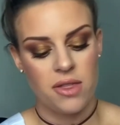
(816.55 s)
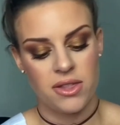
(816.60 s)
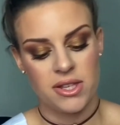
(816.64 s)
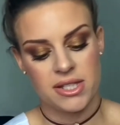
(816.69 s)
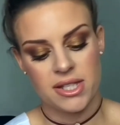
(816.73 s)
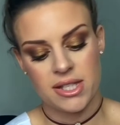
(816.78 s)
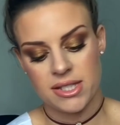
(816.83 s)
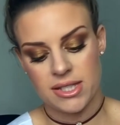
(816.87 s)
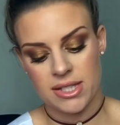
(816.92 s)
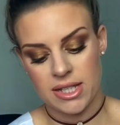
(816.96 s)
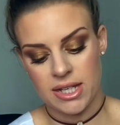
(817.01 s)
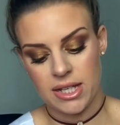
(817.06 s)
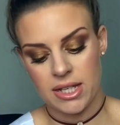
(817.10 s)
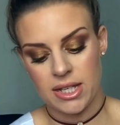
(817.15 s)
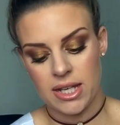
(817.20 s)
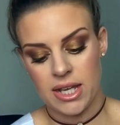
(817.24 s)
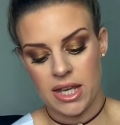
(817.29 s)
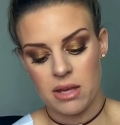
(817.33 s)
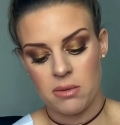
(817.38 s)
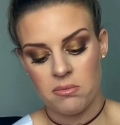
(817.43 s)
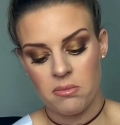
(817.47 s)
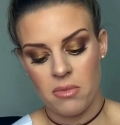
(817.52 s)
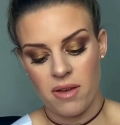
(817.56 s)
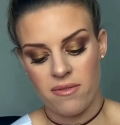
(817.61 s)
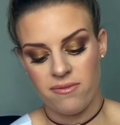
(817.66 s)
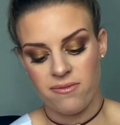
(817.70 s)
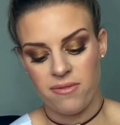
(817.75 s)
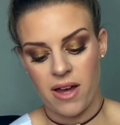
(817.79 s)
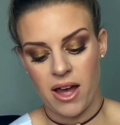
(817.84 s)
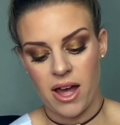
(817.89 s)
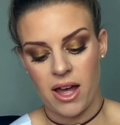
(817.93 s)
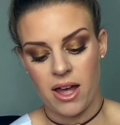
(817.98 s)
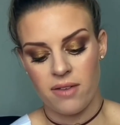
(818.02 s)
This is the
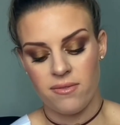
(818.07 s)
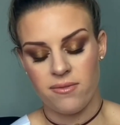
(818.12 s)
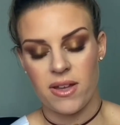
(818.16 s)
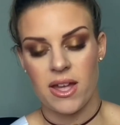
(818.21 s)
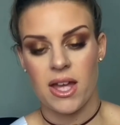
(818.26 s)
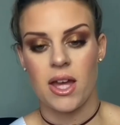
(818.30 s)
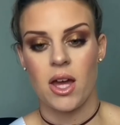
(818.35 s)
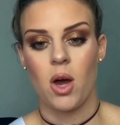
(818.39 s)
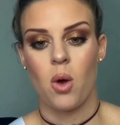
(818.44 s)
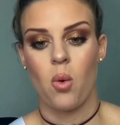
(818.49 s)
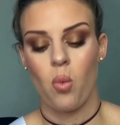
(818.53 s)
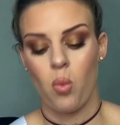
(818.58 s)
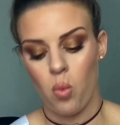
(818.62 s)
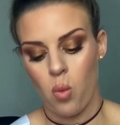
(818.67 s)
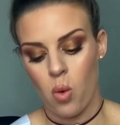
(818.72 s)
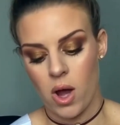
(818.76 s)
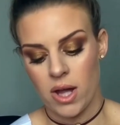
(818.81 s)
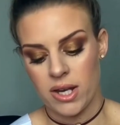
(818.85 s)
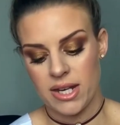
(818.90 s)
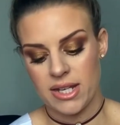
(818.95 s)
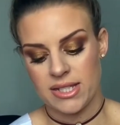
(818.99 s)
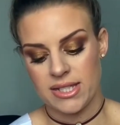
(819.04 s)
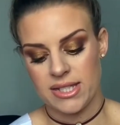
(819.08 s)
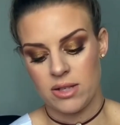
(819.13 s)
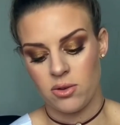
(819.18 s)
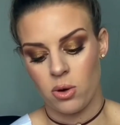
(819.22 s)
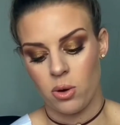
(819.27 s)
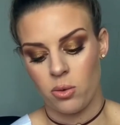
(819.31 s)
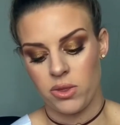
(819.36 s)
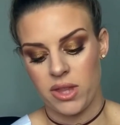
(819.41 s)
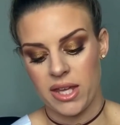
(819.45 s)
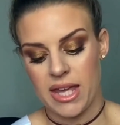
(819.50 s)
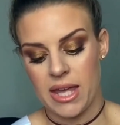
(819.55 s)
M510,
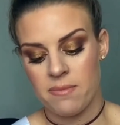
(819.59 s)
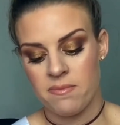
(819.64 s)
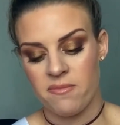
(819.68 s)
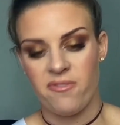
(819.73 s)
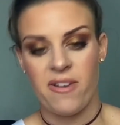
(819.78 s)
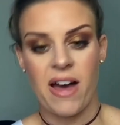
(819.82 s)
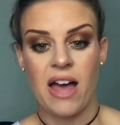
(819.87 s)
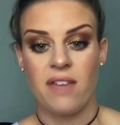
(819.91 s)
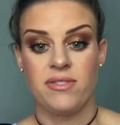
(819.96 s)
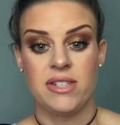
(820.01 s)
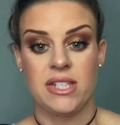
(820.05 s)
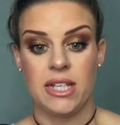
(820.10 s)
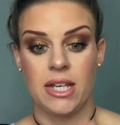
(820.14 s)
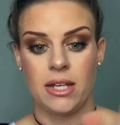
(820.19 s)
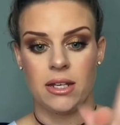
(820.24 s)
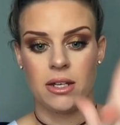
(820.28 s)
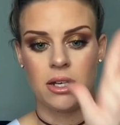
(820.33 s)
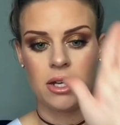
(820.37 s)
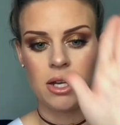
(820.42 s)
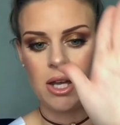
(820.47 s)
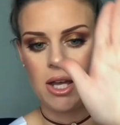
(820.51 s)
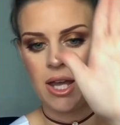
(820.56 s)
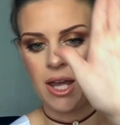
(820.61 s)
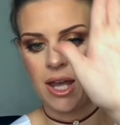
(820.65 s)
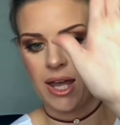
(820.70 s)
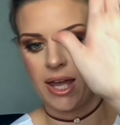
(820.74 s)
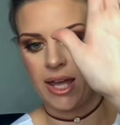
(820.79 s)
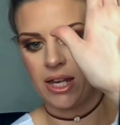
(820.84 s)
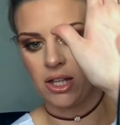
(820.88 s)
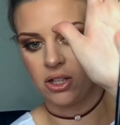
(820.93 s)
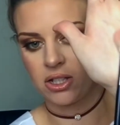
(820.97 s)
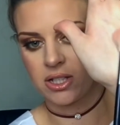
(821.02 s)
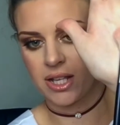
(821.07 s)
the M510. And
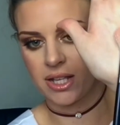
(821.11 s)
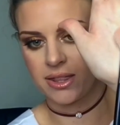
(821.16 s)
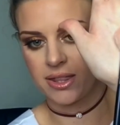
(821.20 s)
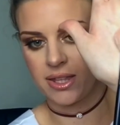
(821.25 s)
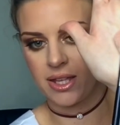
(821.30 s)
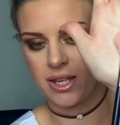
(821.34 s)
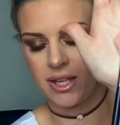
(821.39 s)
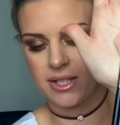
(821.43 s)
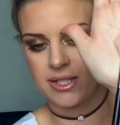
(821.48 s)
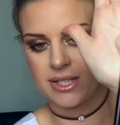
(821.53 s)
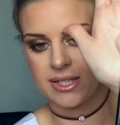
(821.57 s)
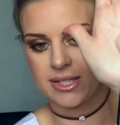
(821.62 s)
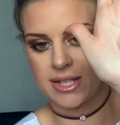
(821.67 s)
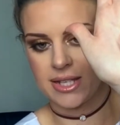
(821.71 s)
it looks like this.